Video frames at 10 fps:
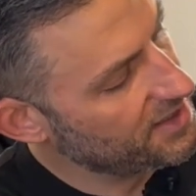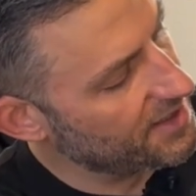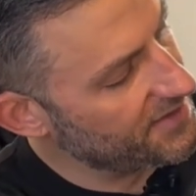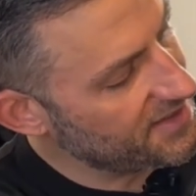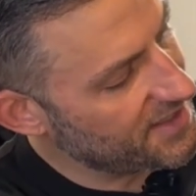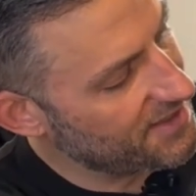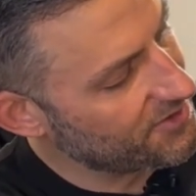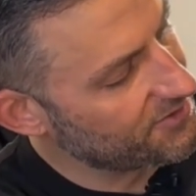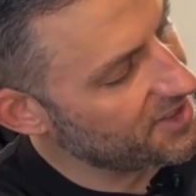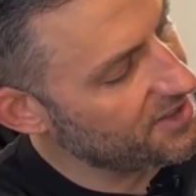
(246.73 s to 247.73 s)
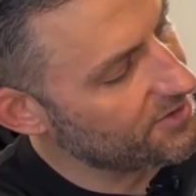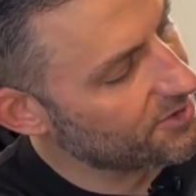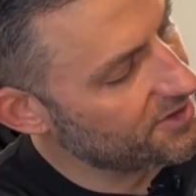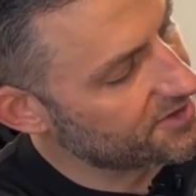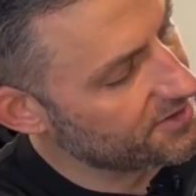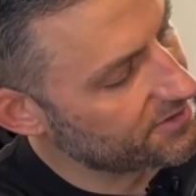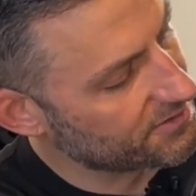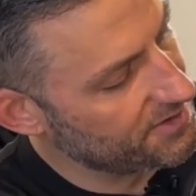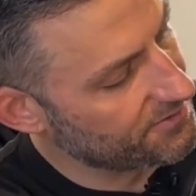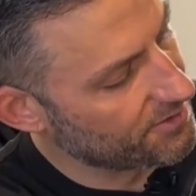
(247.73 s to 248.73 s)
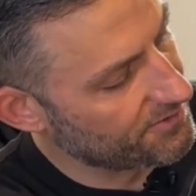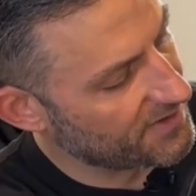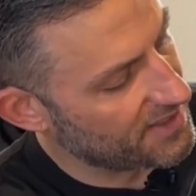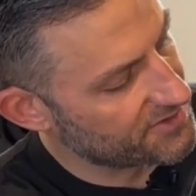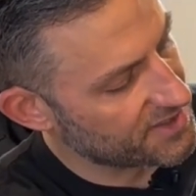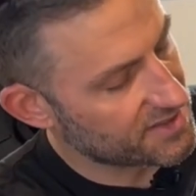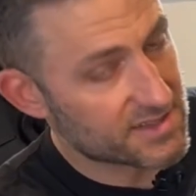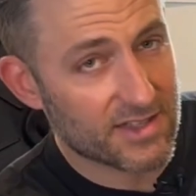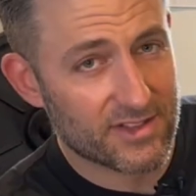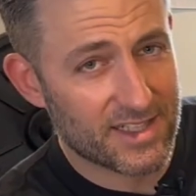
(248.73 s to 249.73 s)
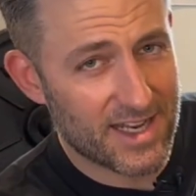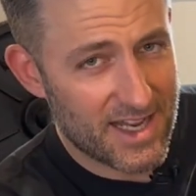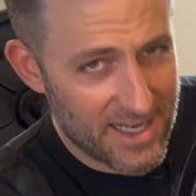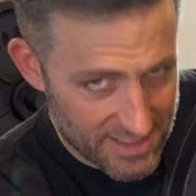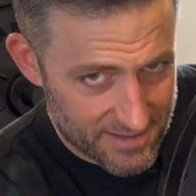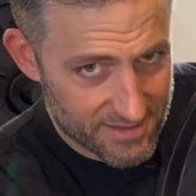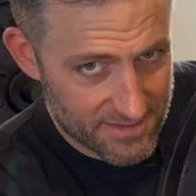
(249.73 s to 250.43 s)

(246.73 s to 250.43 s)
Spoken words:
and then you have over here 1, 2, 3, 4, 5, 6, 7, 8.